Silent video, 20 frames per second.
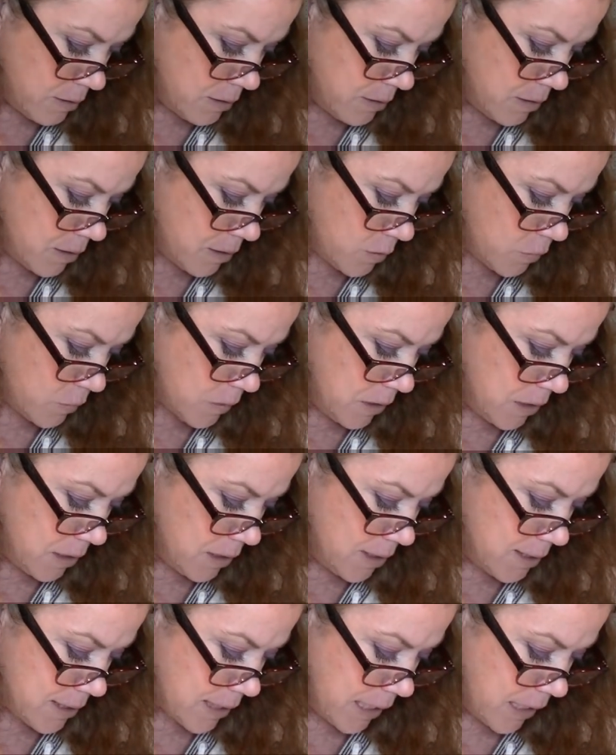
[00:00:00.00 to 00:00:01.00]
This one
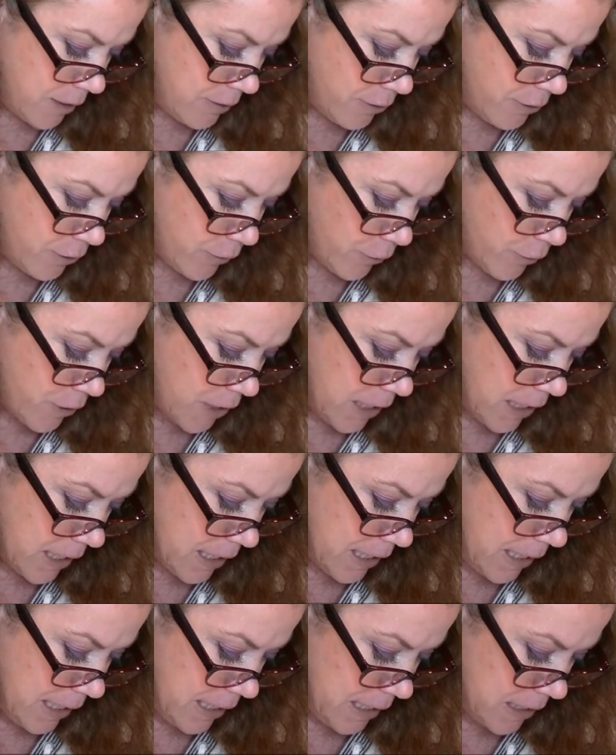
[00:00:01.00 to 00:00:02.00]
is a
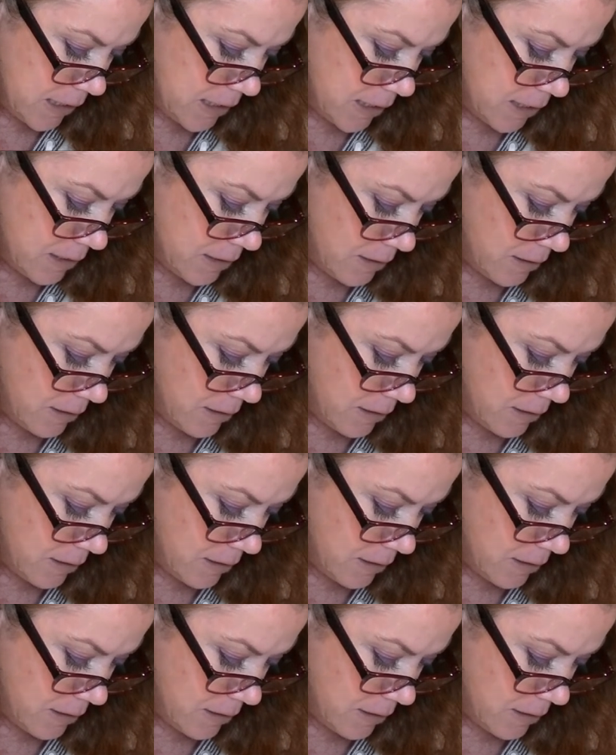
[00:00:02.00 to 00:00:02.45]
38